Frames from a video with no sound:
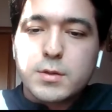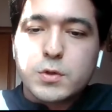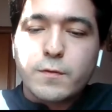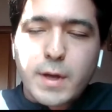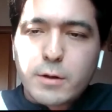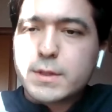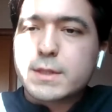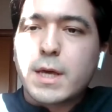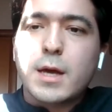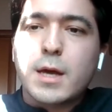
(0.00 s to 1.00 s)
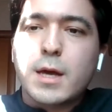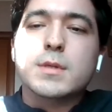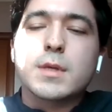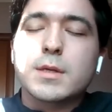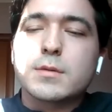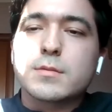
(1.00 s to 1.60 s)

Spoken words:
surveillance cameras